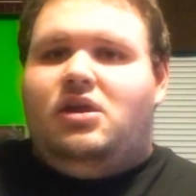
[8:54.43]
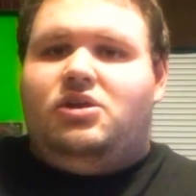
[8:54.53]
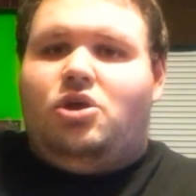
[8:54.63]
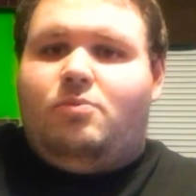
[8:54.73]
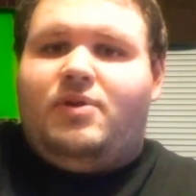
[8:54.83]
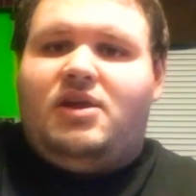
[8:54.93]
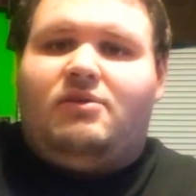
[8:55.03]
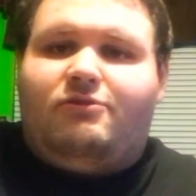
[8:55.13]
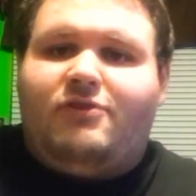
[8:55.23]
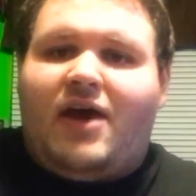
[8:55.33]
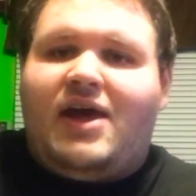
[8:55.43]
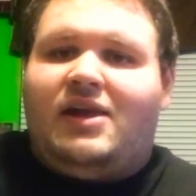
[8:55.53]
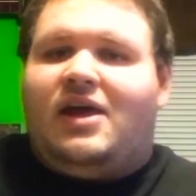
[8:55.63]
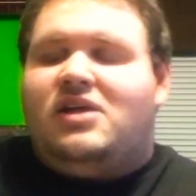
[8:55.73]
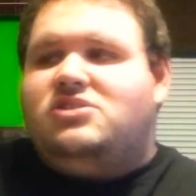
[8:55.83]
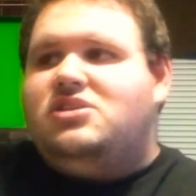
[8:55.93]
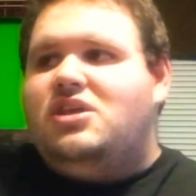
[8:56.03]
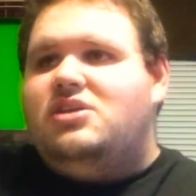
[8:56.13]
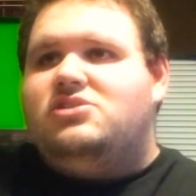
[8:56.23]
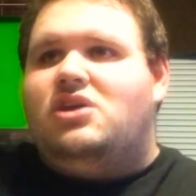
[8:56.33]
Being a fat ass,
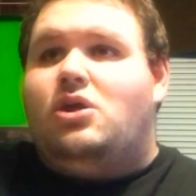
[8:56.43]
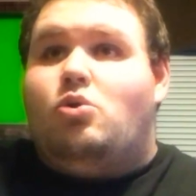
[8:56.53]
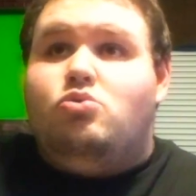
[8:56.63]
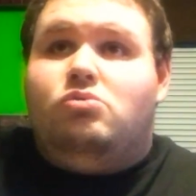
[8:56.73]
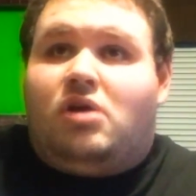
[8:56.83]
he's like, "Ooh,